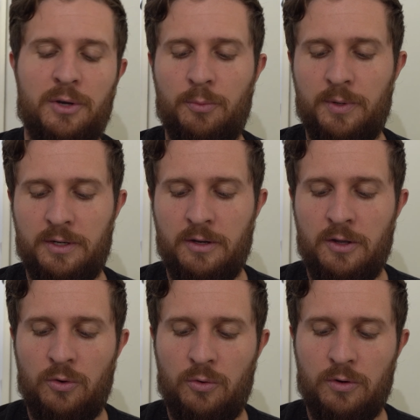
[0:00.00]
it open,
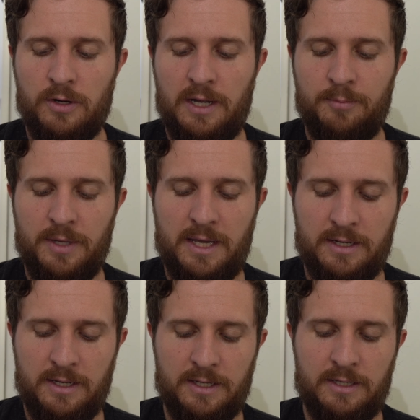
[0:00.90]
or I
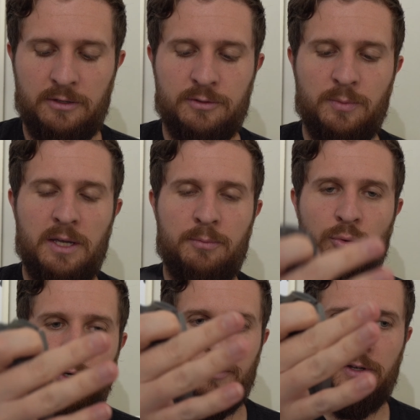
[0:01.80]
bet I can use my
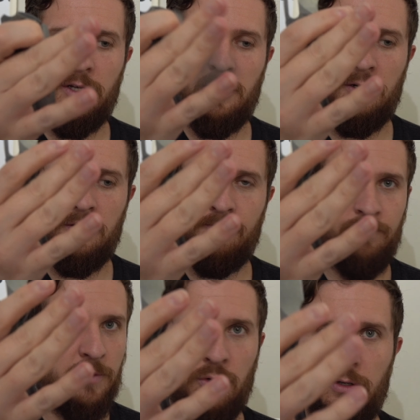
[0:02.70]
pointer finger
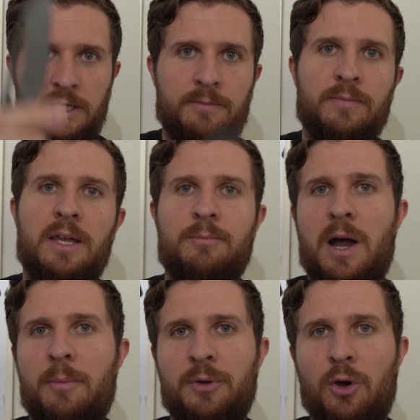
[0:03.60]
totally and
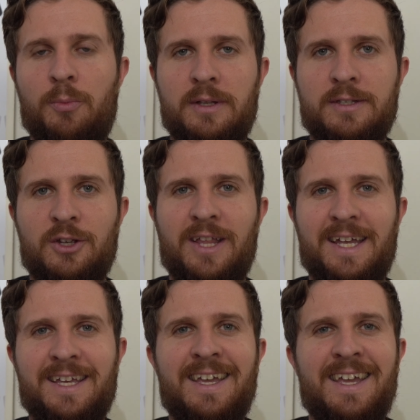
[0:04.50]
pop it open. So
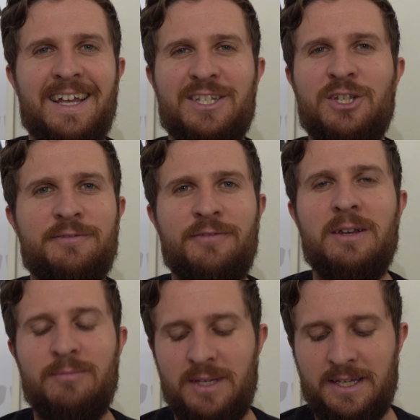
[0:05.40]
like, it's just
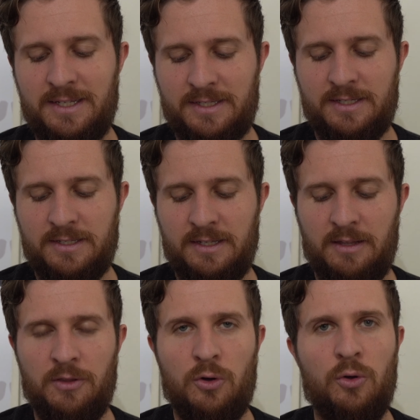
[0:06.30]
fun because
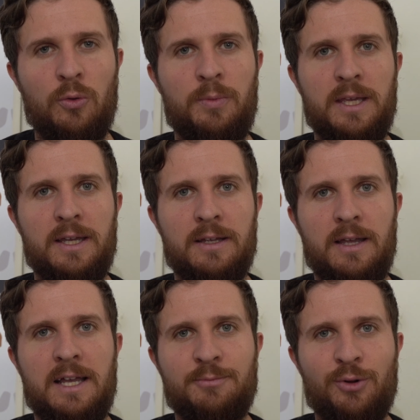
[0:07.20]
the hole being
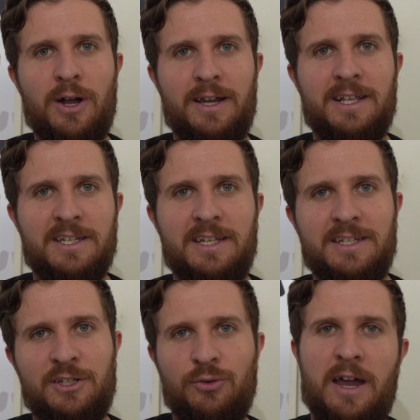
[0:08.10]
as broad as it
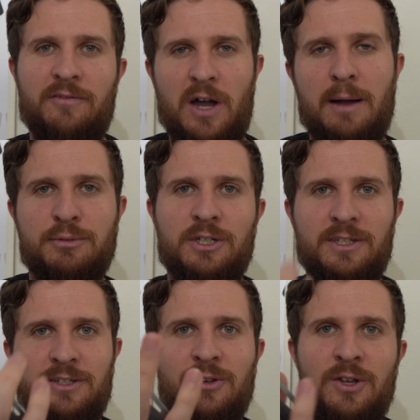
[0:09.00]
is, you have
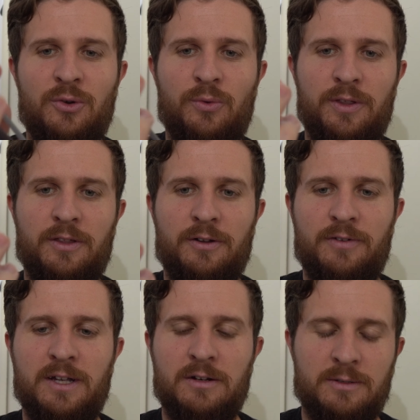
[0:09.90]
options with your
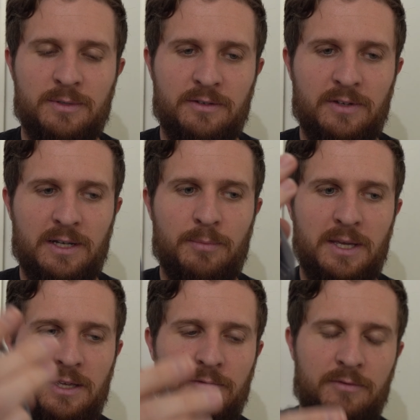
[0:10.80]
fingers. Let me see if I can
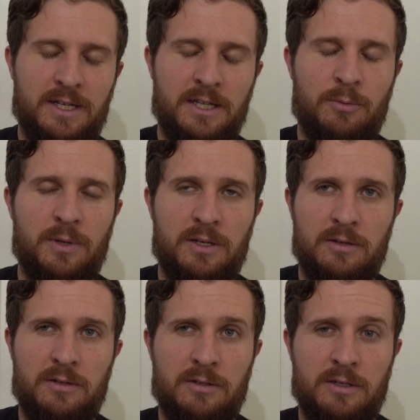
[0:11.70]
pinky flick it open.
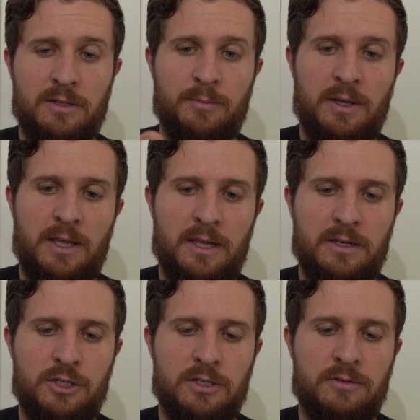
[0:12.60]
Get my
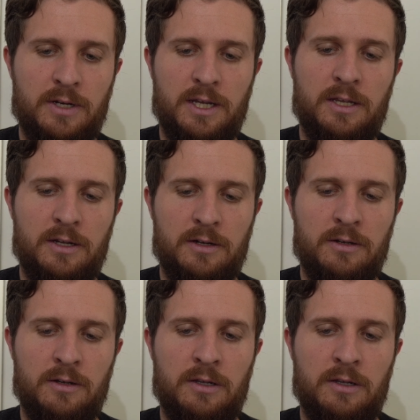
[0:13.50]
hand just right here.